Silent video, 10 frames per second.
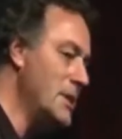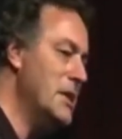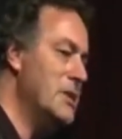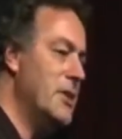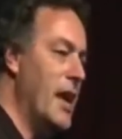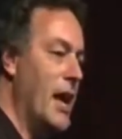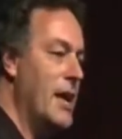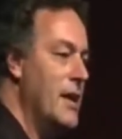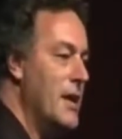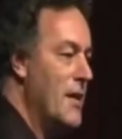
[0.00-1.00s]
here
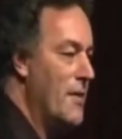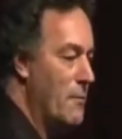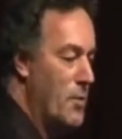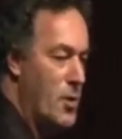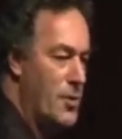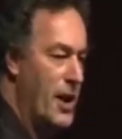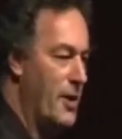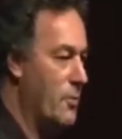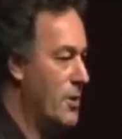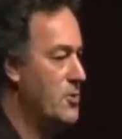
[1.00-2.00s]
today, that we're looking
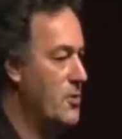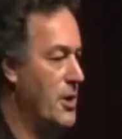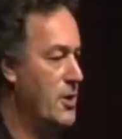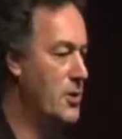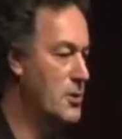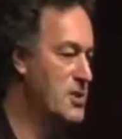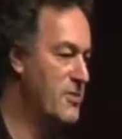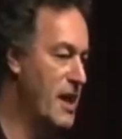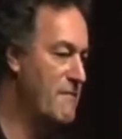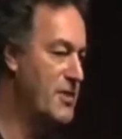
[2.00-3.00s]
at $1 trillion
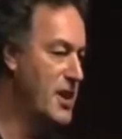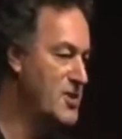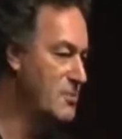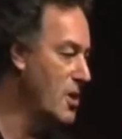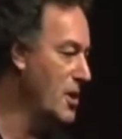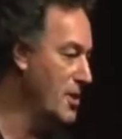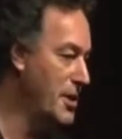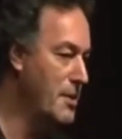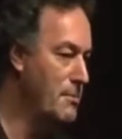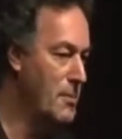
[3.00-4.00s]
for advertising,
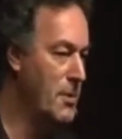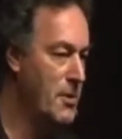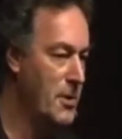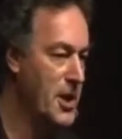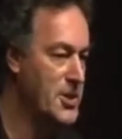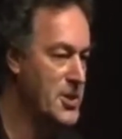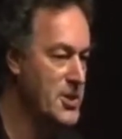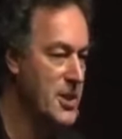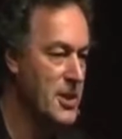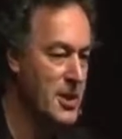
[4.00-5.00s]
marketing, and public
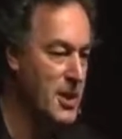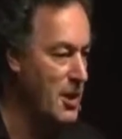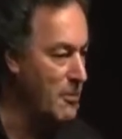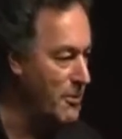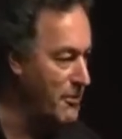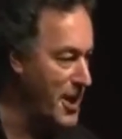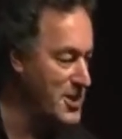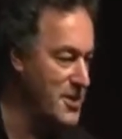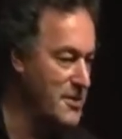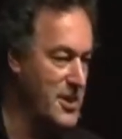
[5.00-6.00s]
relations. And we're
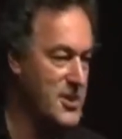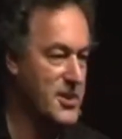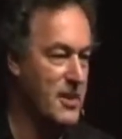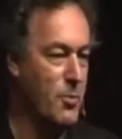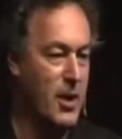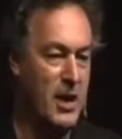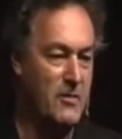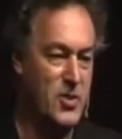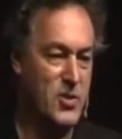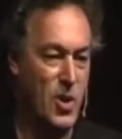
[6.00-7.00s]
facing this, that we
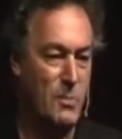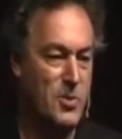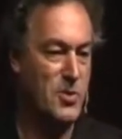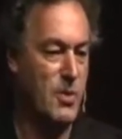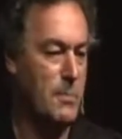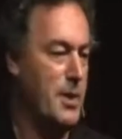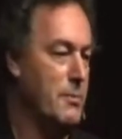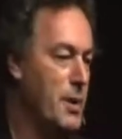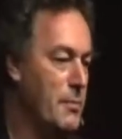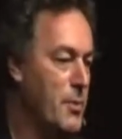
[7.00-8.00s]
have to stop
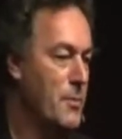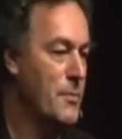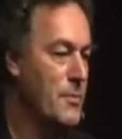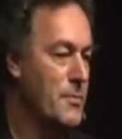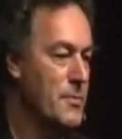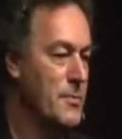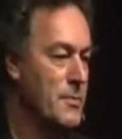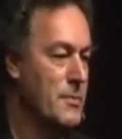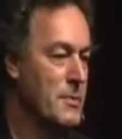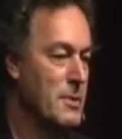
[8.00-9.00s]
disrupting people.
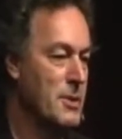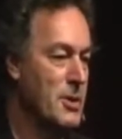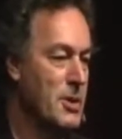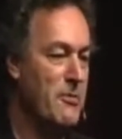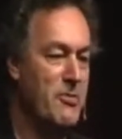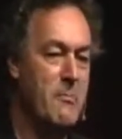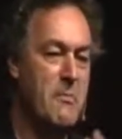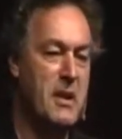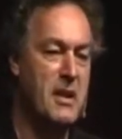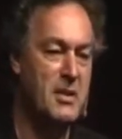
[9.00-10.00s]
Give them
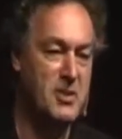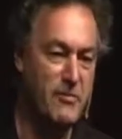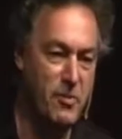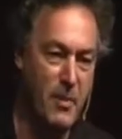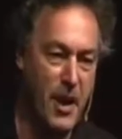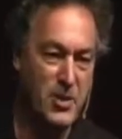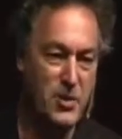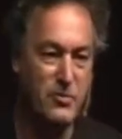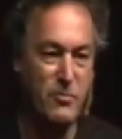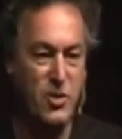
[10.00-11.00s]
meaningless
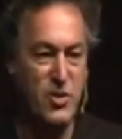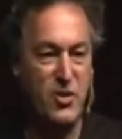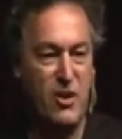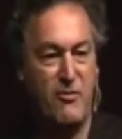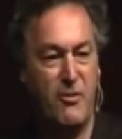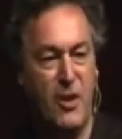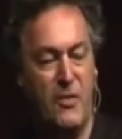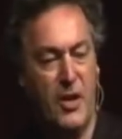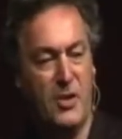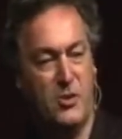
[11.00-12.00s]
information for
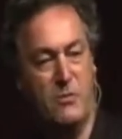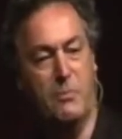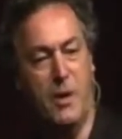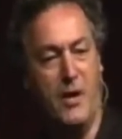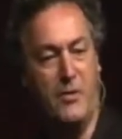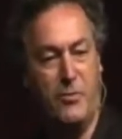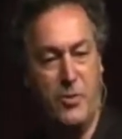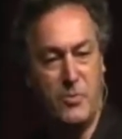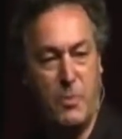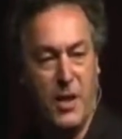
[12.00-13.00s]
stuff they shouldn't buy in the
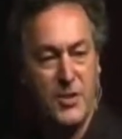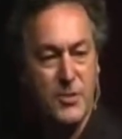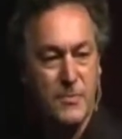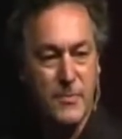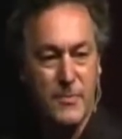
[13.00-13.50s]
first place.